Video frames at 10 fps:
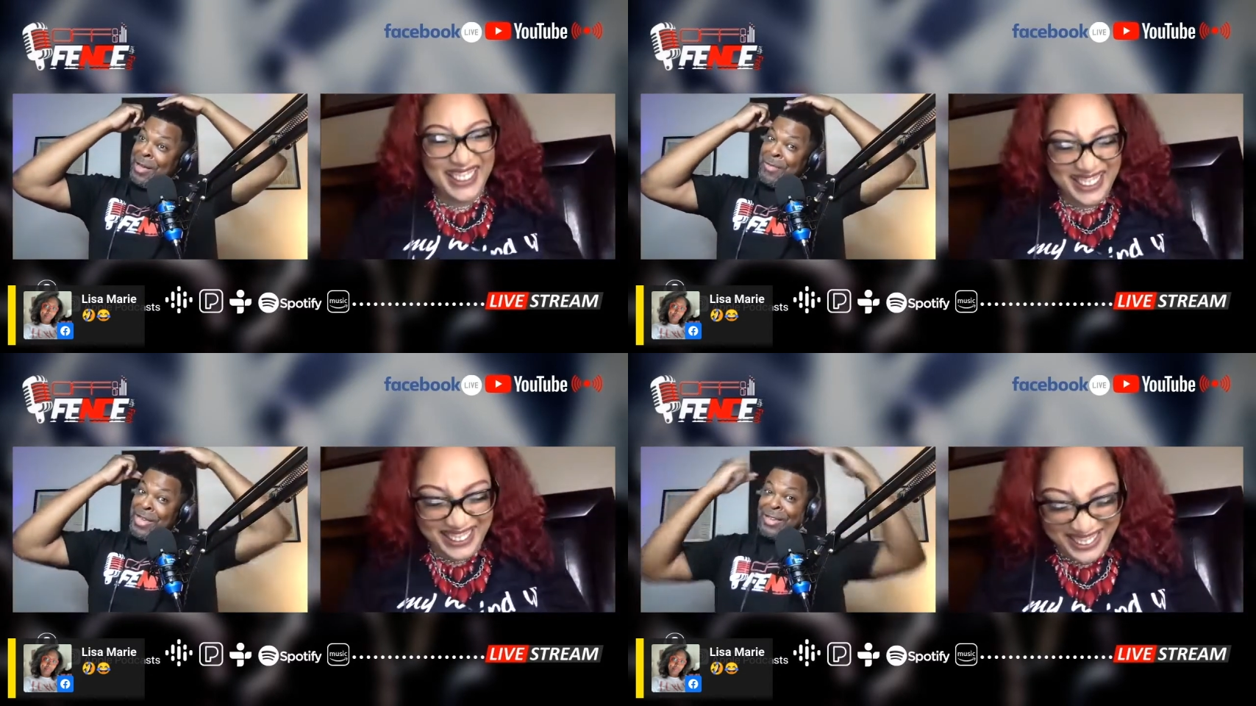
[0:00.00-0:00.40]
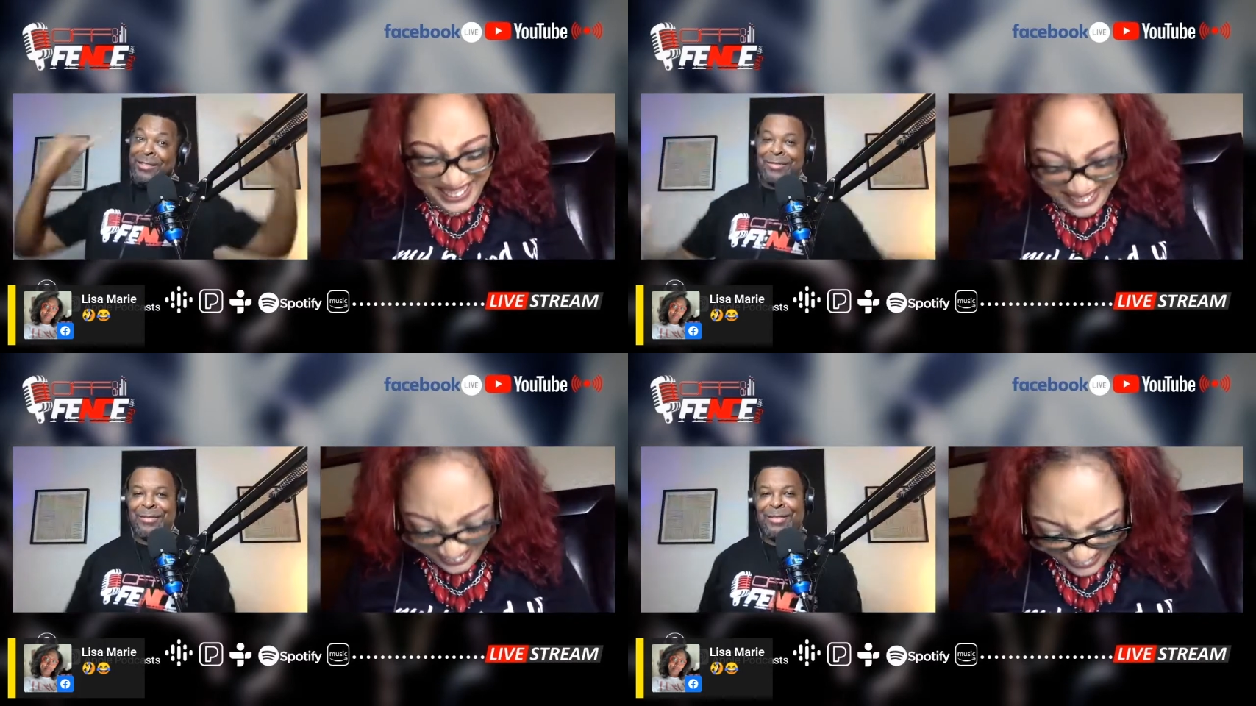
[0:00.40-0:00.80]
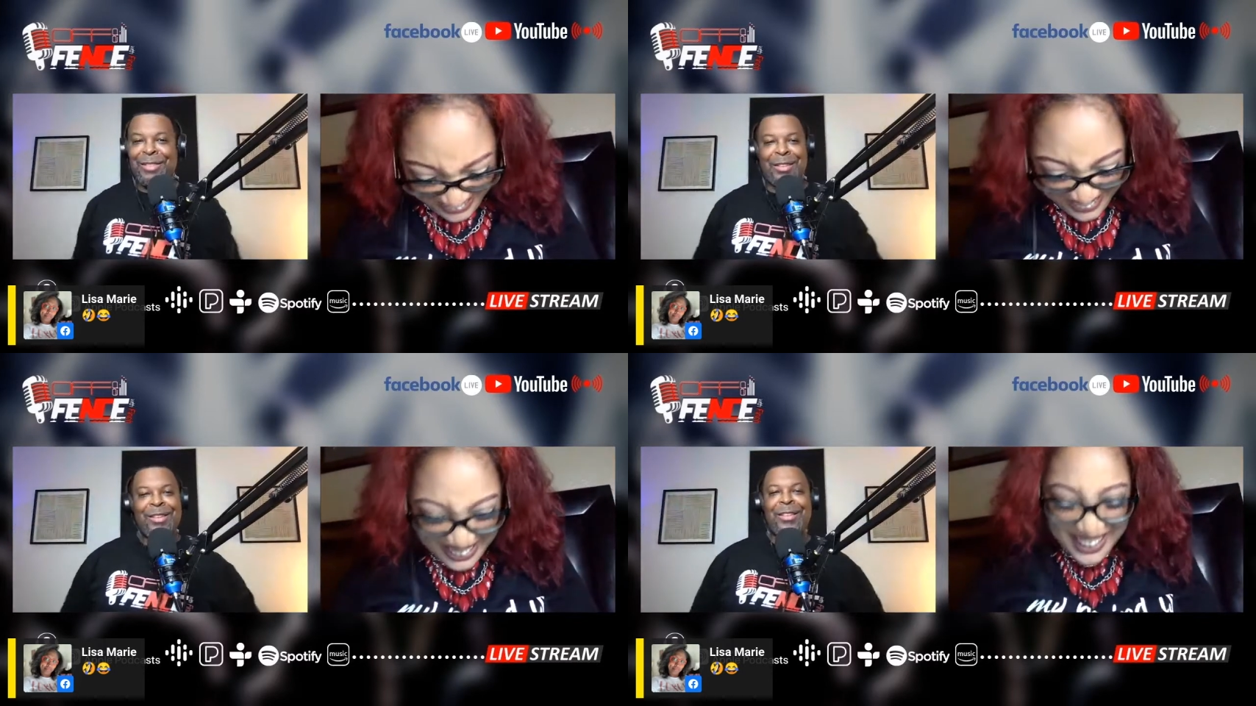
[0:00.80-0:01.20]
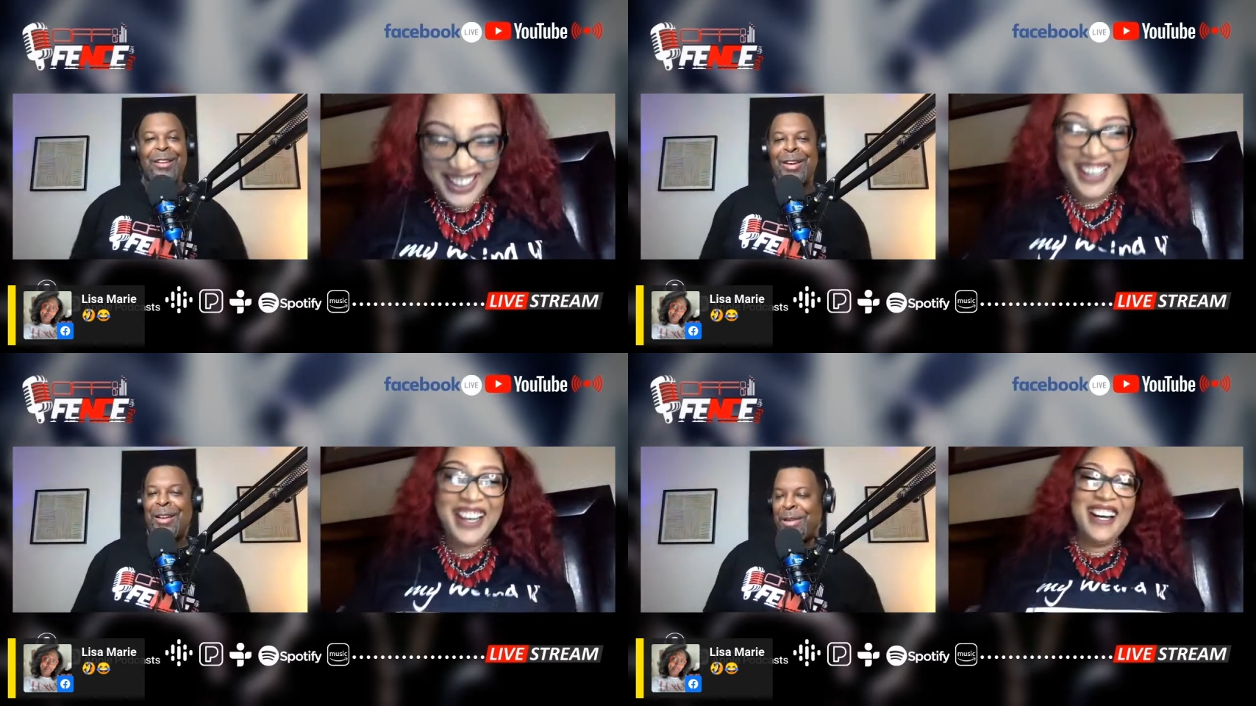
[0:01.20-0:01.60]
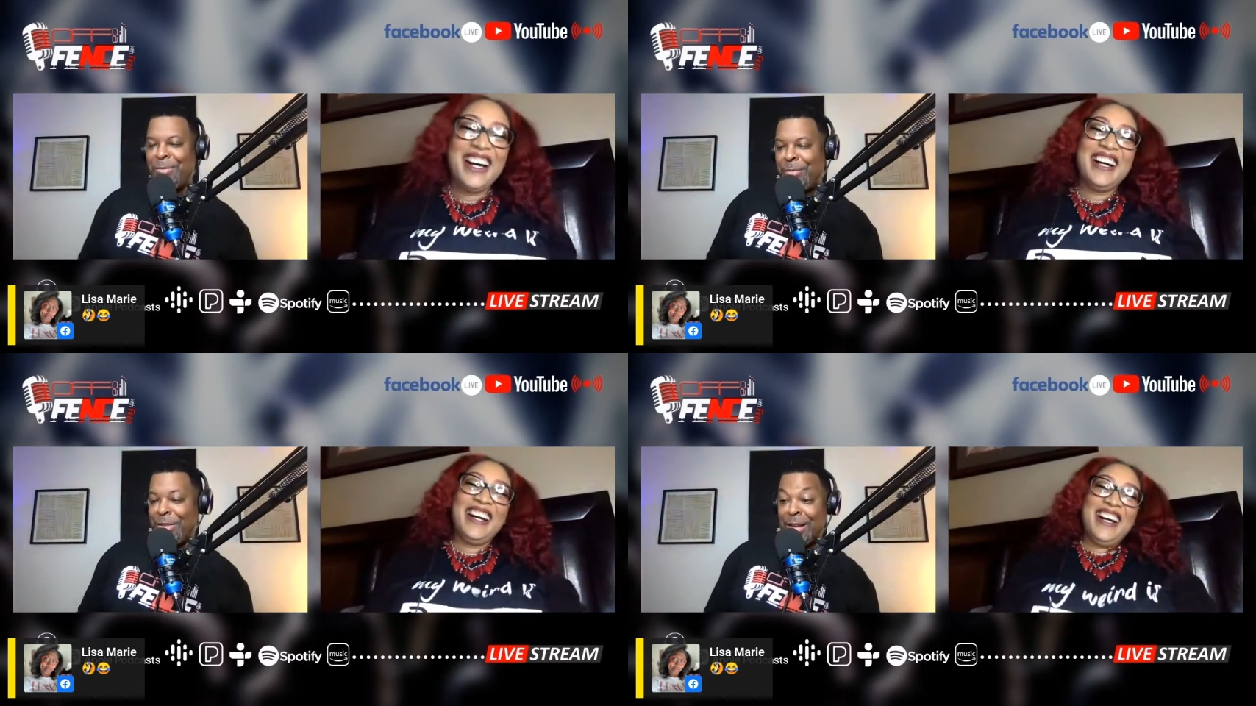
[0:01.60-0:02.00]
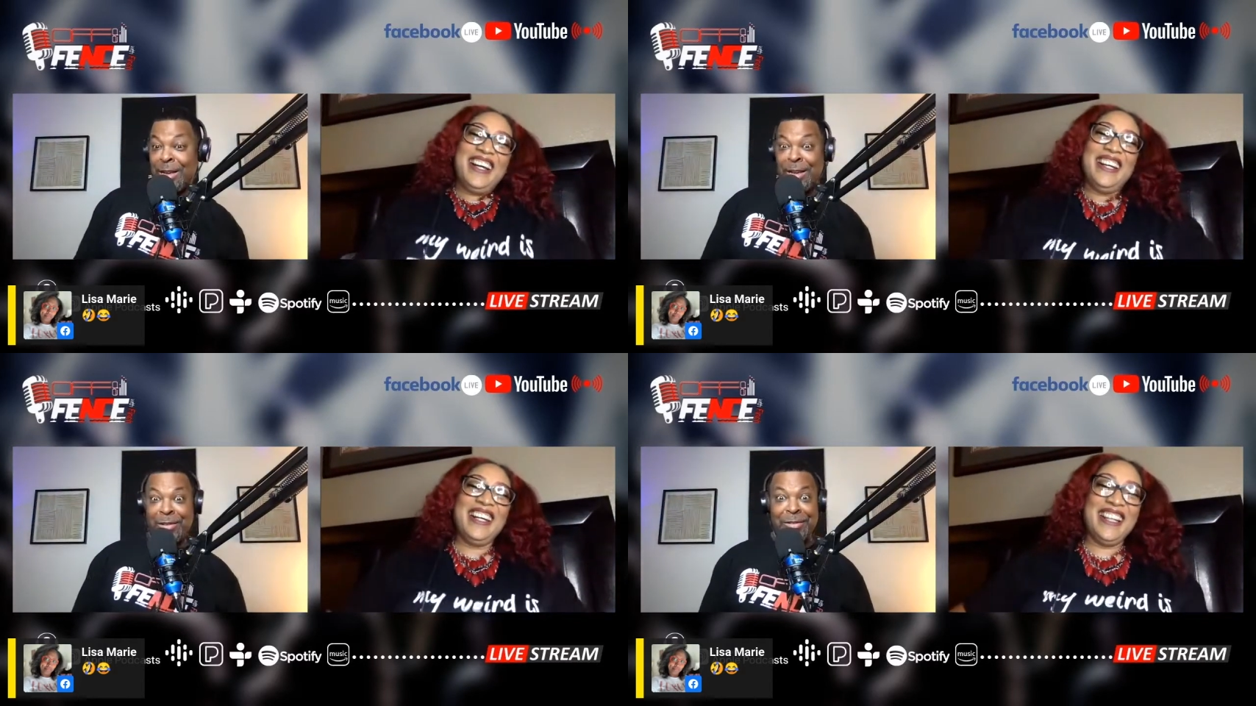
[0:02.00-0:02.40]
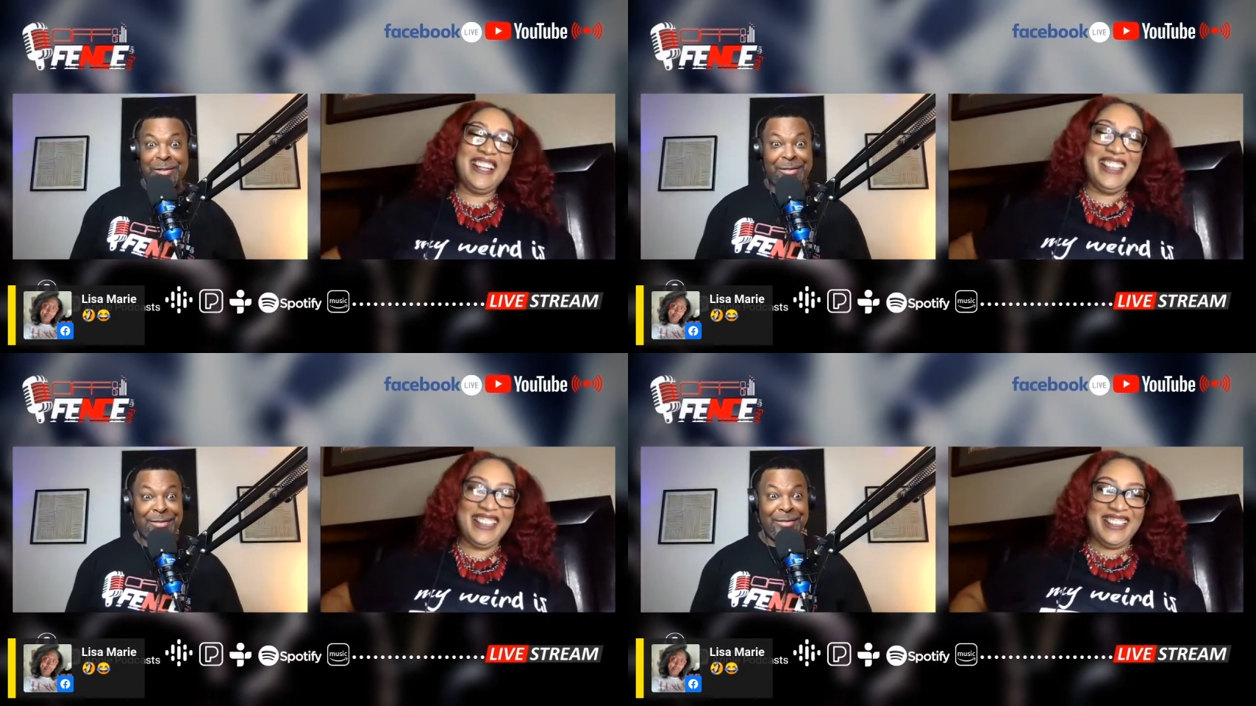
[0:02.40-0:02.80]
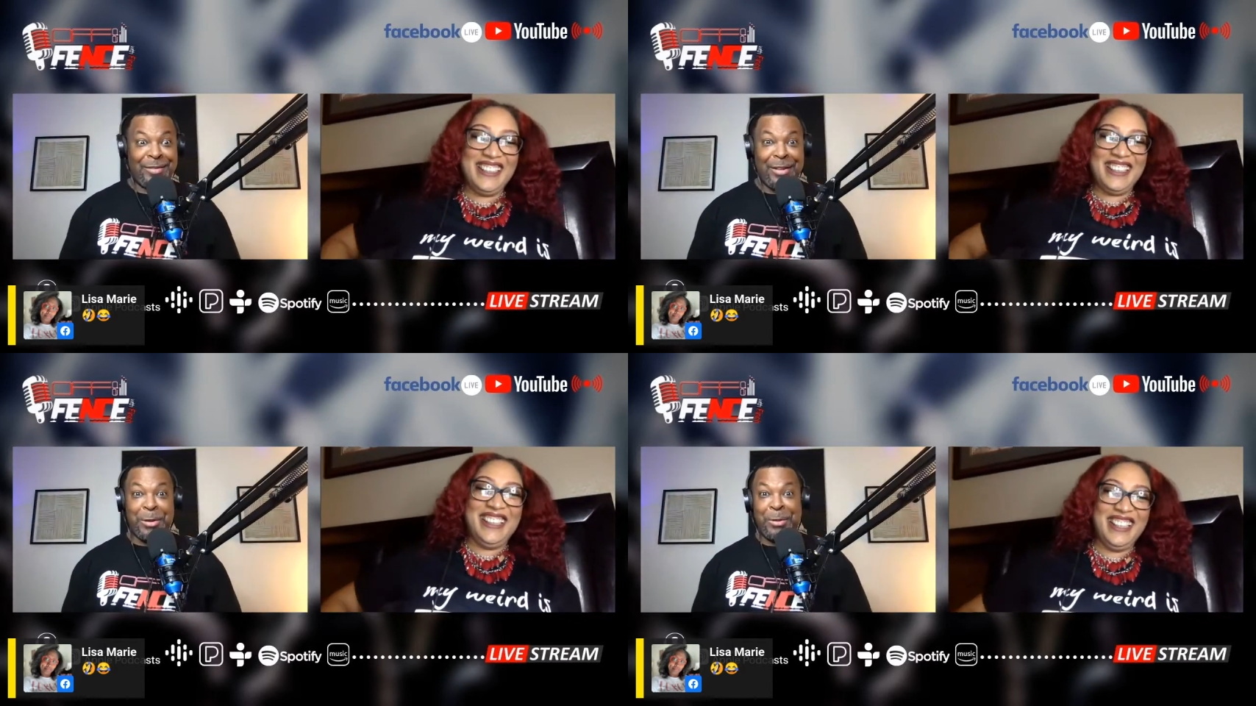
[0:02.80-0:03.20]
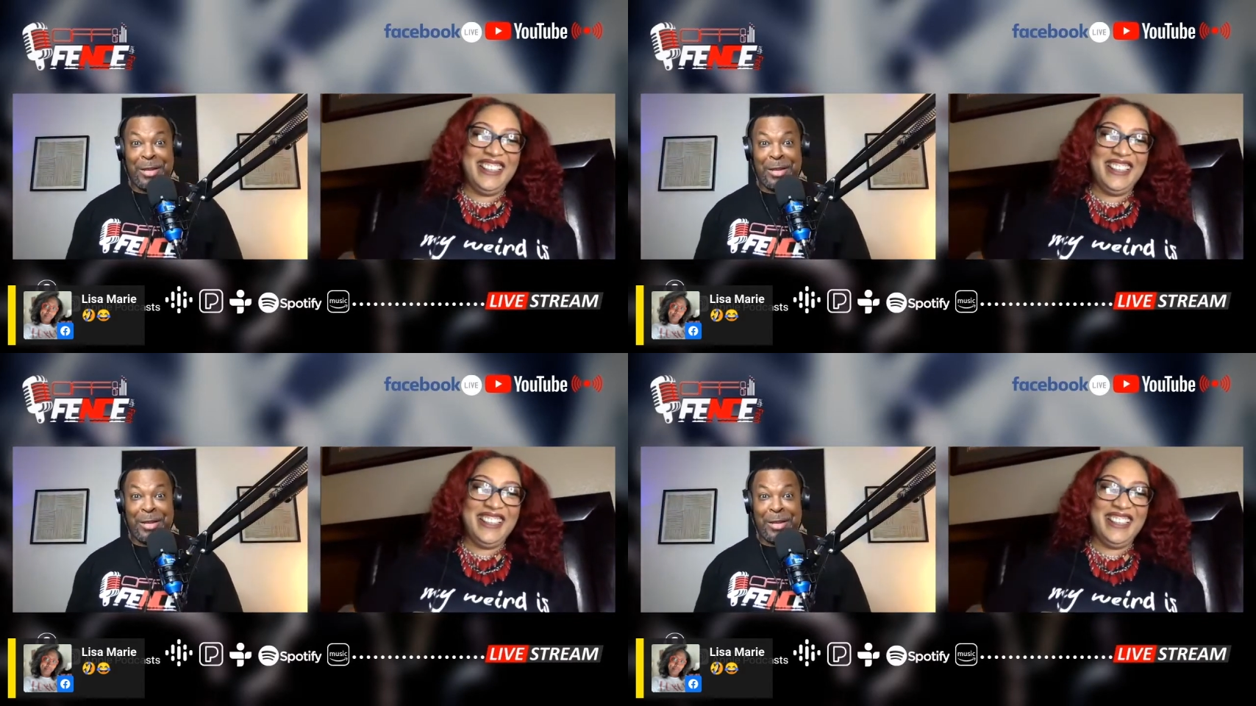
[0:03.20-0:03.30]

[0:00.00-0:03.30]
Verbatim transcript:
Speaker 1: I mean, you know, I, am gonna be like, hey, oh,